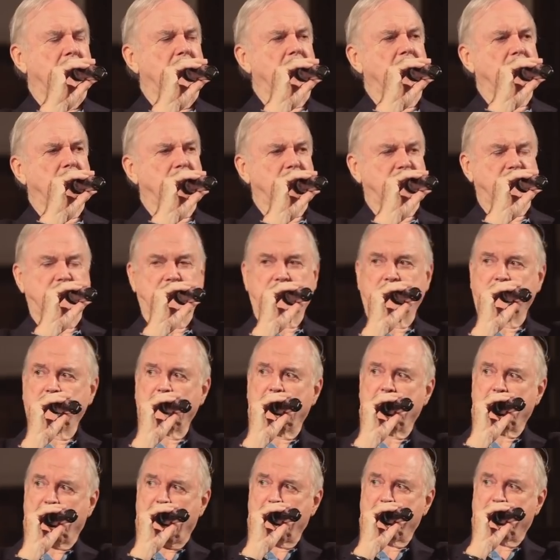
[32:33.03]
It was
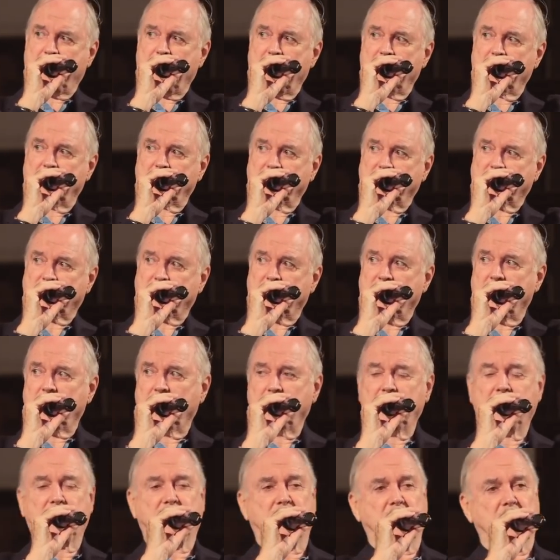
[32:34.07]
not my parents. The
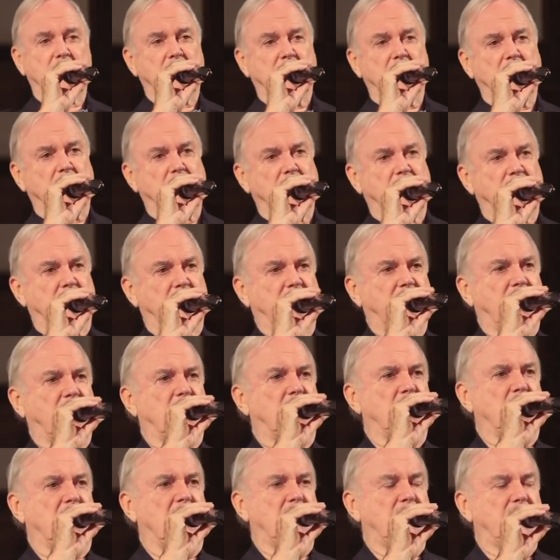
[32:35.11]
only thing that
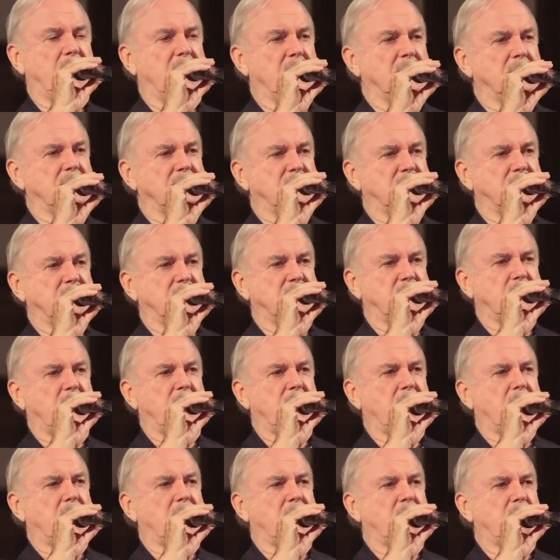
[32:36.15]
interested my parents was
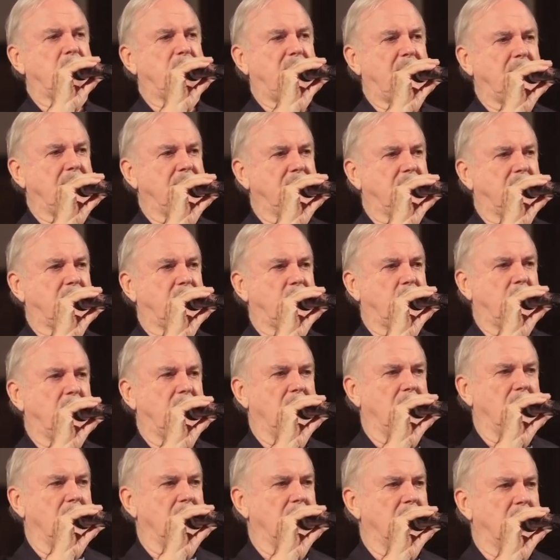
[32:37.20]
whether the plates were
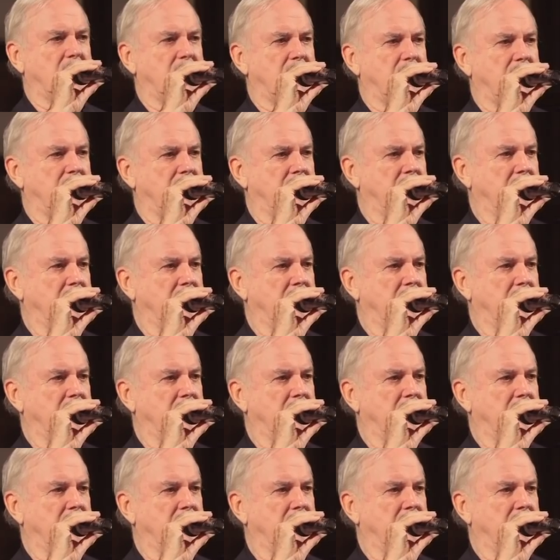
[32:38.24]
hot.